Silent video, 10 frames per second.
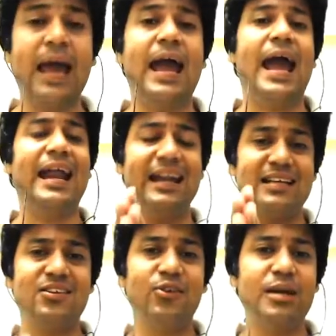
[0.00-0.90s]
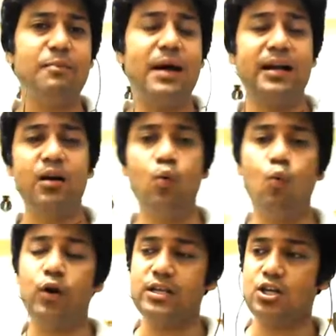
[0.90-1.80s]
And it doesn't really matter what
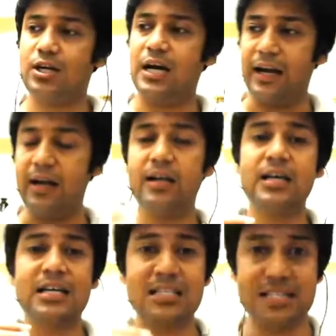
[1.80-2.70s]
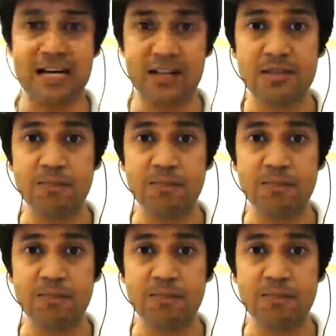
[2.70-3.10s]
is your current status.